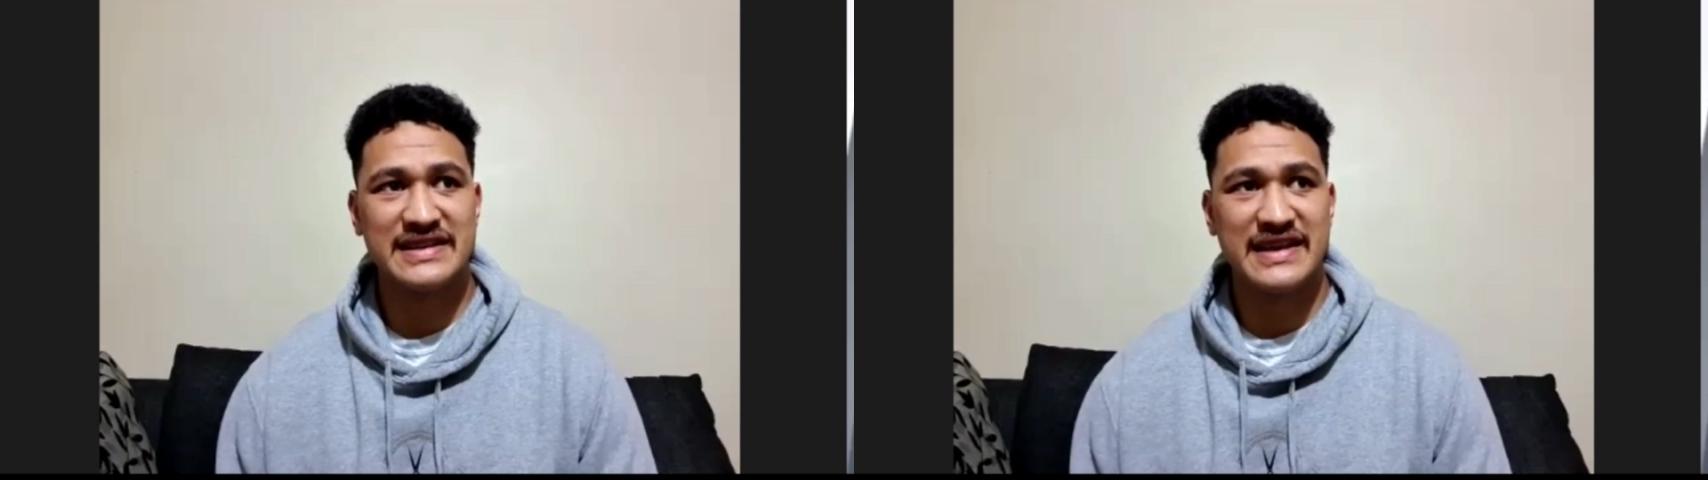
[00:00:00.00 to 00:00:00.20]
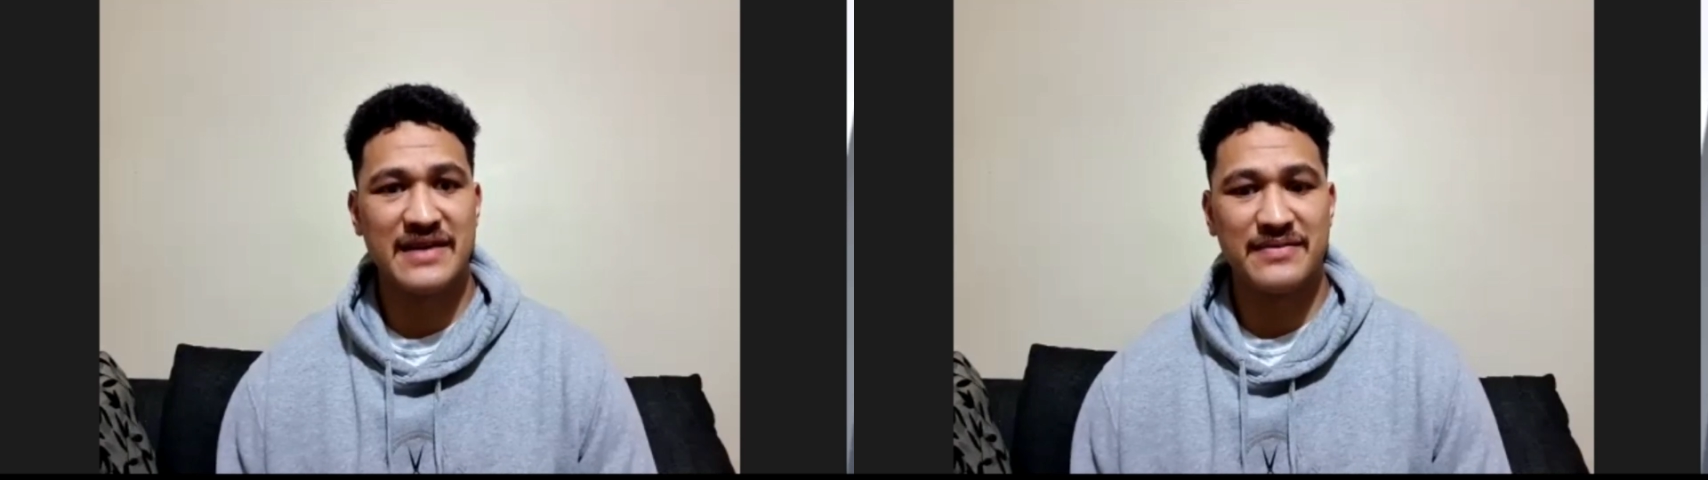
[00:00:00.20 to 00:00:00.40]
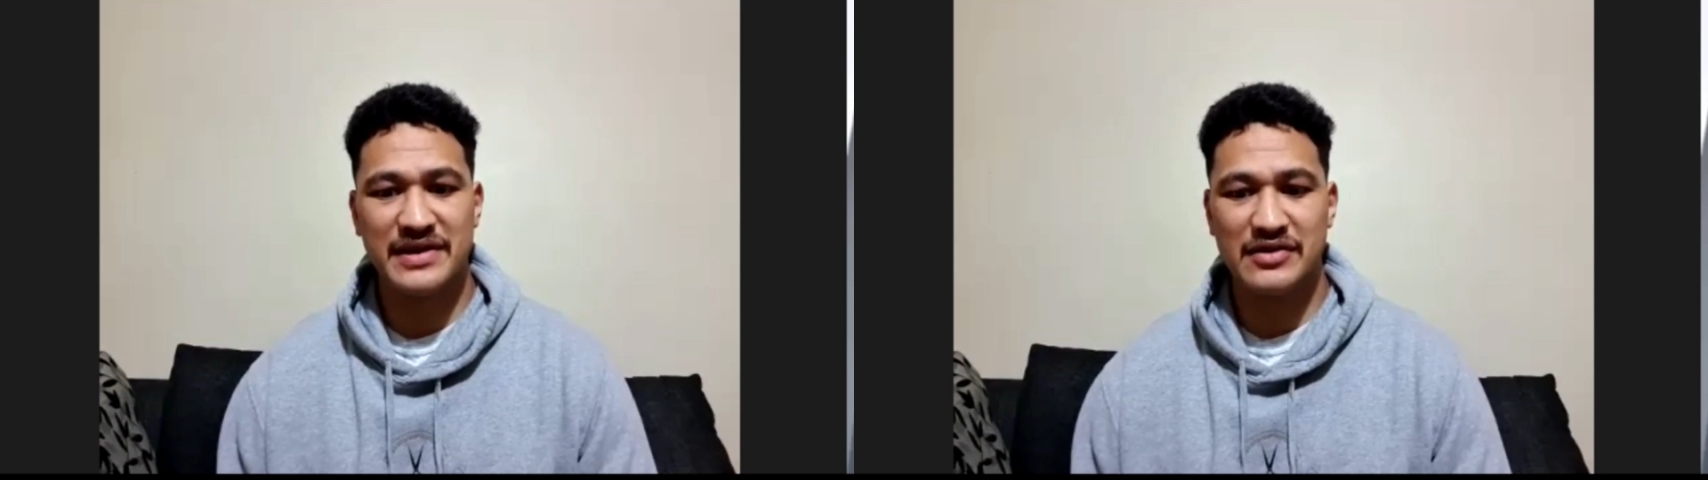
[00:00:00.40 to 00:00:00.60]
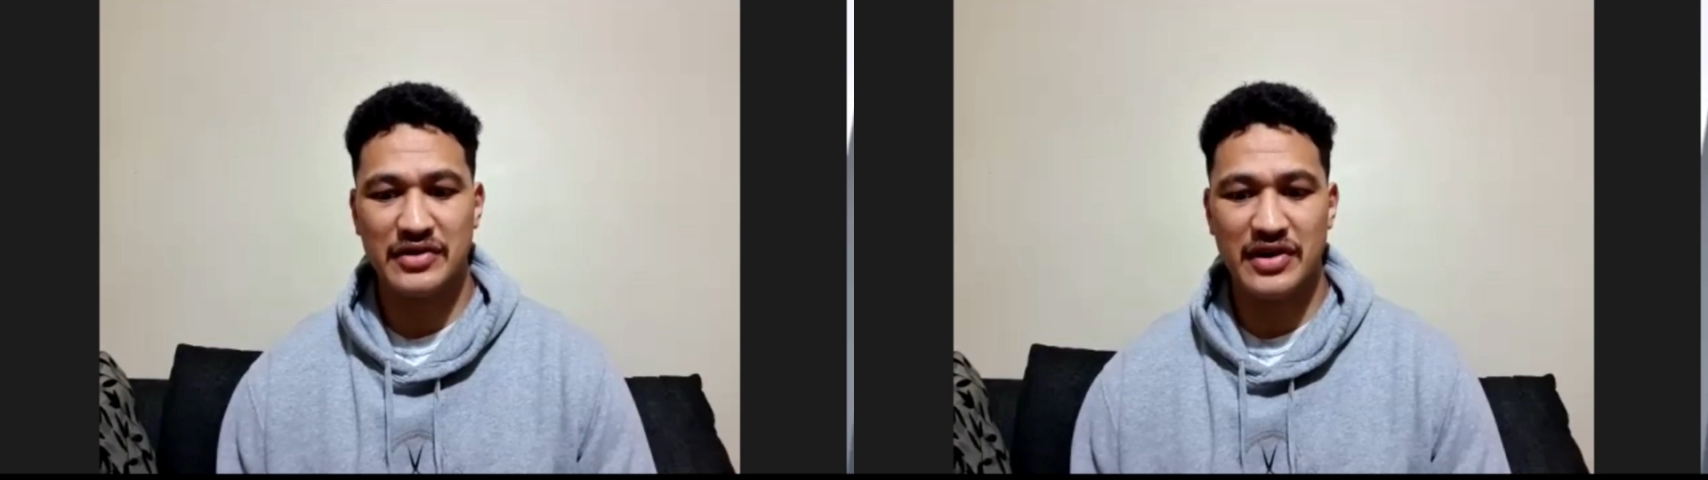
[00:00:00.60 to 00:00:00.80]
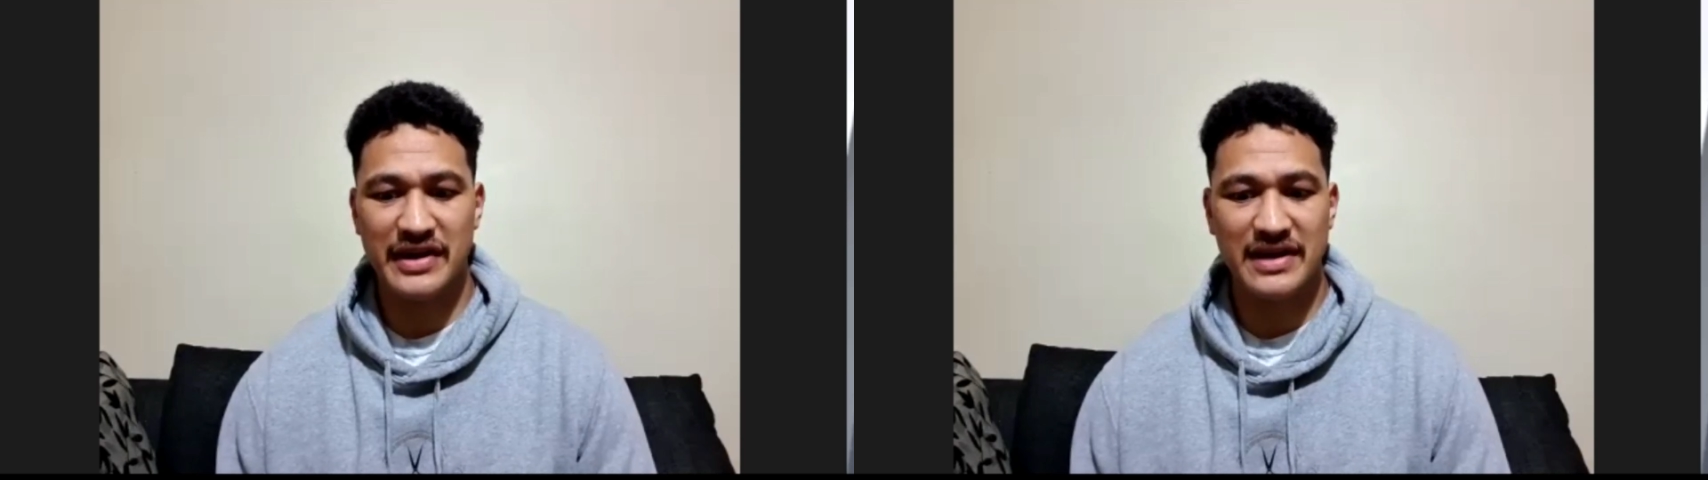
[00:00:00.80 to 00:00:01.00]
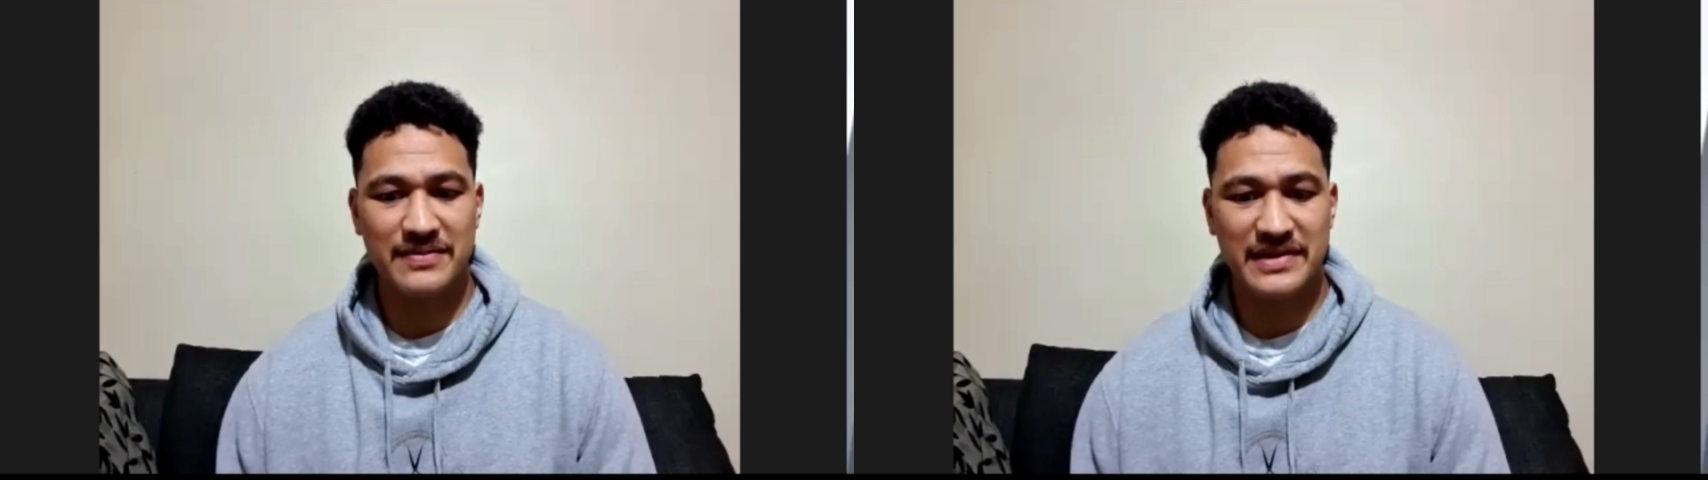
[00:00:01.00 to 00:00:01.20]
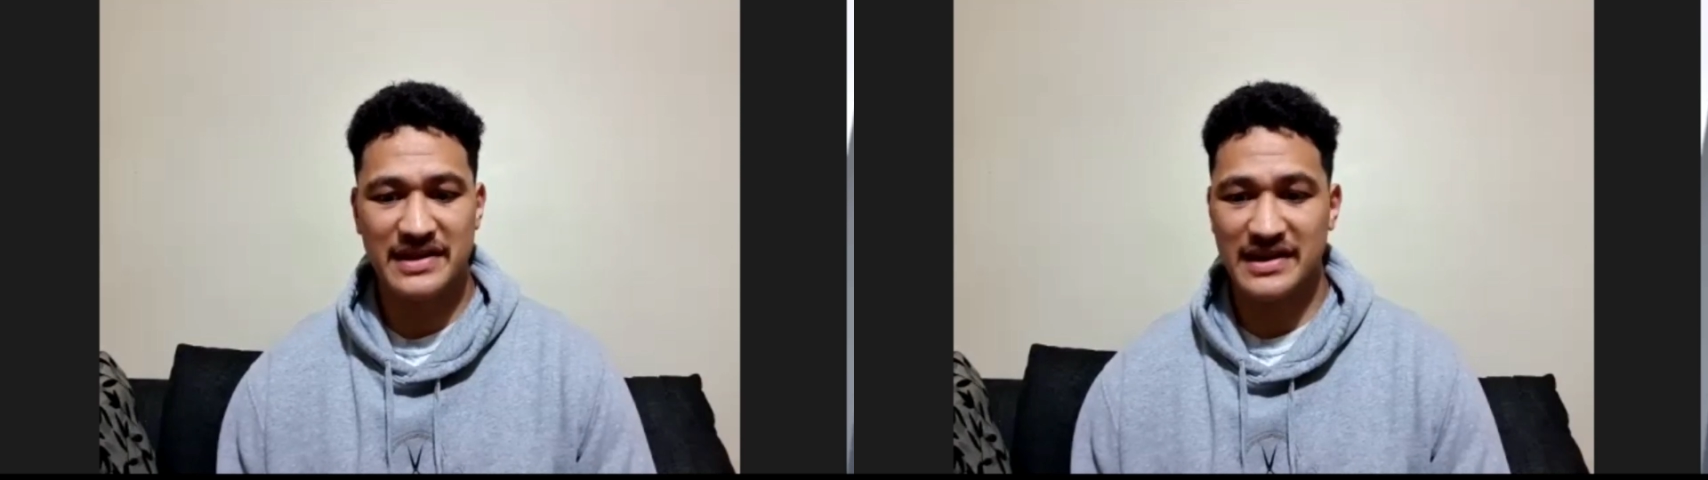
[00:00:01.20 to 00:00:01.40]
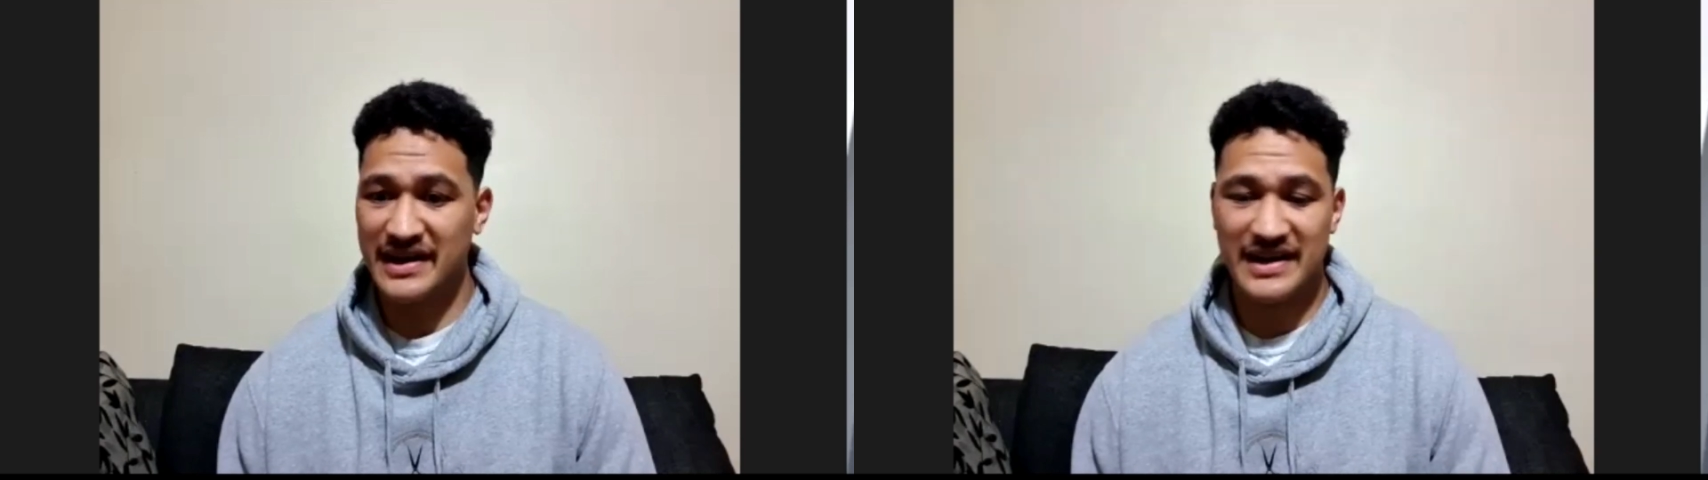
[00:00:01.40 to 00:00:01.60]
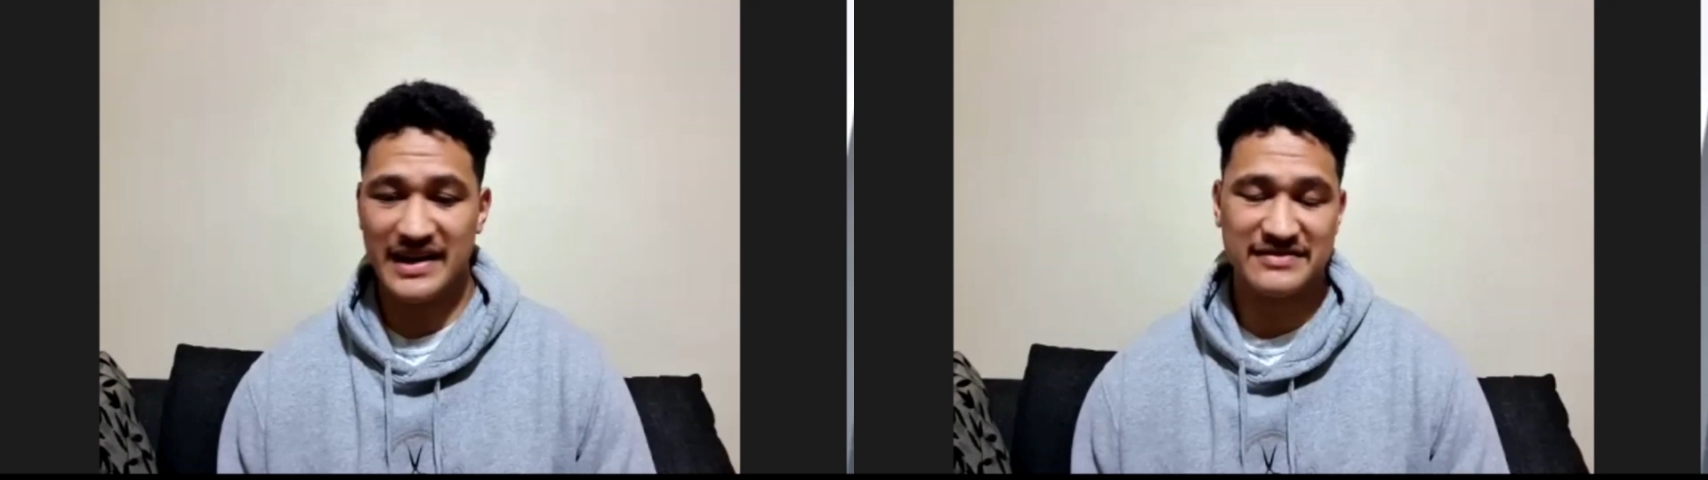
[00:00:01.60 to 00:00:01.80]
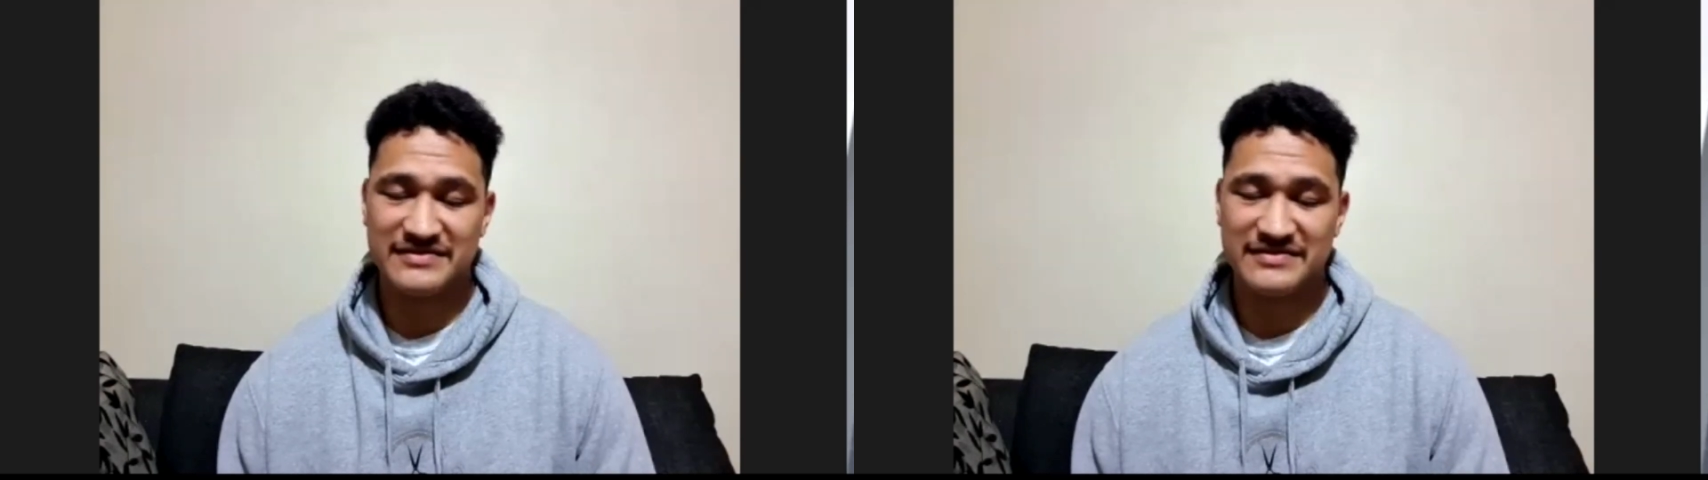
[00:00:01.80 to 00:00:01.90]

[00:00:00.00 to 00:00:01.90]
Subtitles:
happening or not happening, I have